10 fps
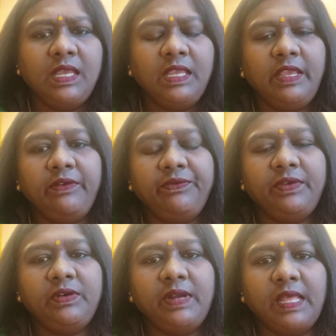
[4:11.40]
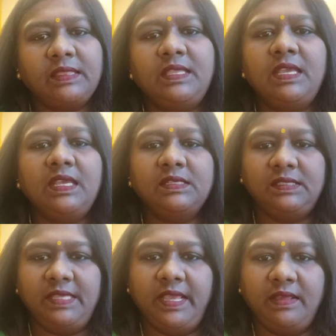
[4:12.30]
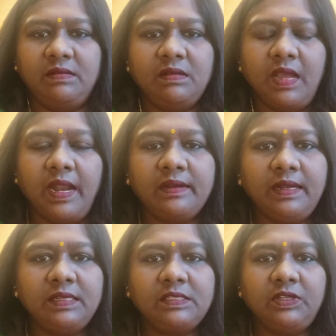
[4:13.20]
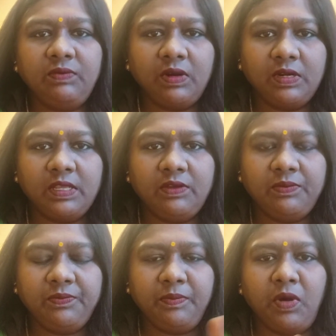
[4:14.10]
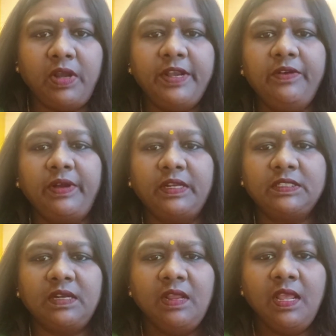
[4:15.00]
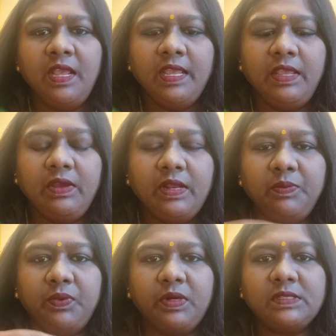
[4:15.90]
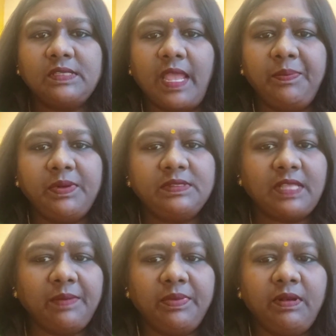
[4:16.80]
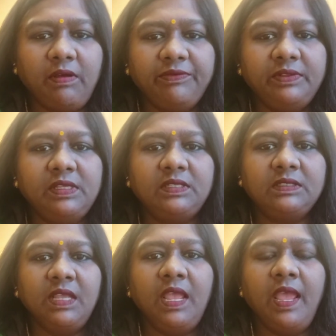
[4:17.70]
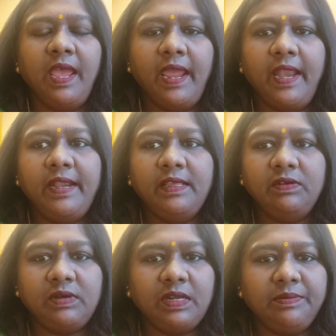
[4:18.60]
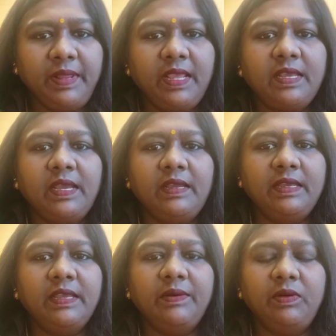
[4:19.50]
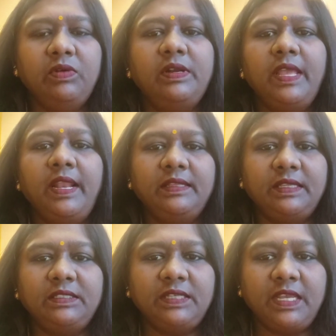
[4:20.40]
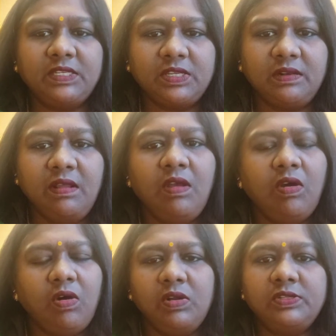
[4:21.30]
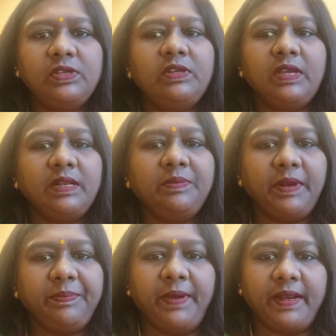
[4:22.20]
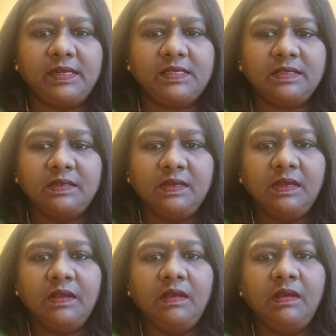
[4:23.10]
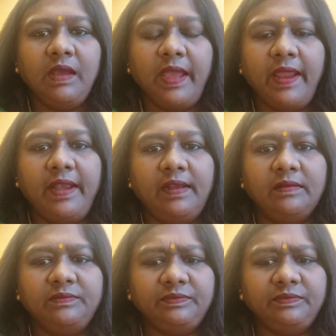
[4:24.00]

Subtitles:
If you nothing is there, at least you want to give malnutrition, you can put a sample of this, and you can make a good health education. Also you can prepare it, and